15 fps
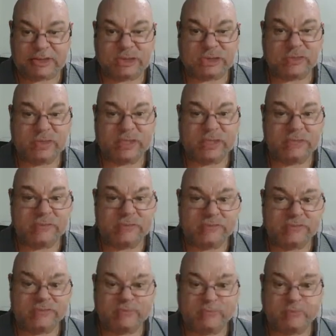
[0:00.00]
square,
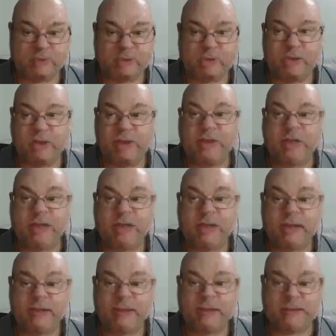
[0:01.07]

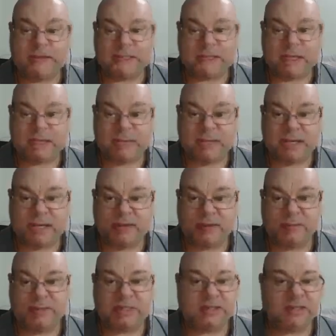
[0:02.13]
And then there's going to be another
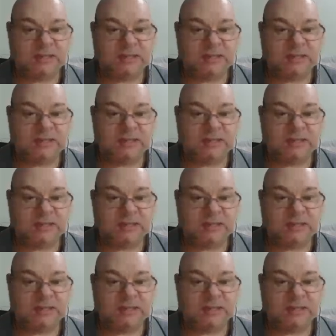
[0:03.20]
pillar